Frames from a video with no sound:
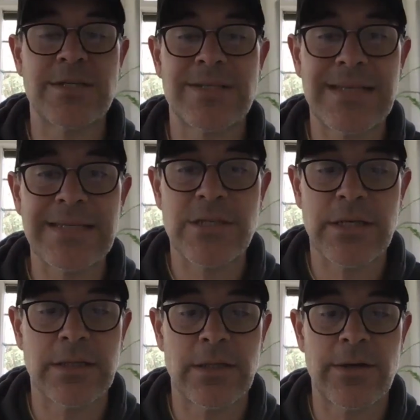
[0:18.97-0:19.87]
just
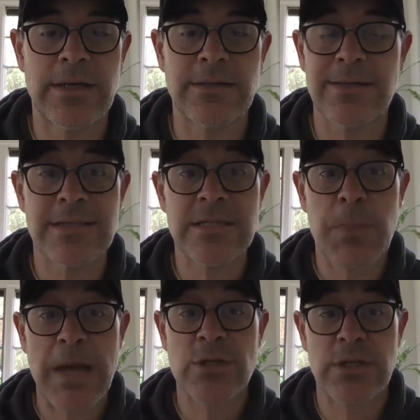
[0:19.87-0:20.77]
teaching and learning,
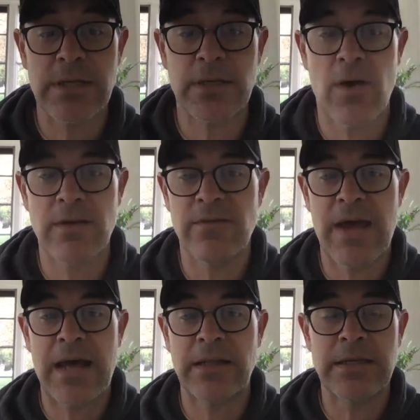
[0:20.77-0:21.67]
especially in Garnet
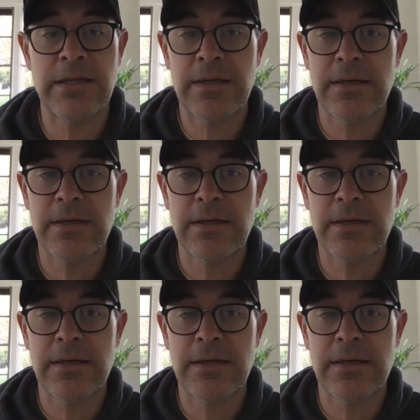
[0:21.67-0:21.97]
Valley.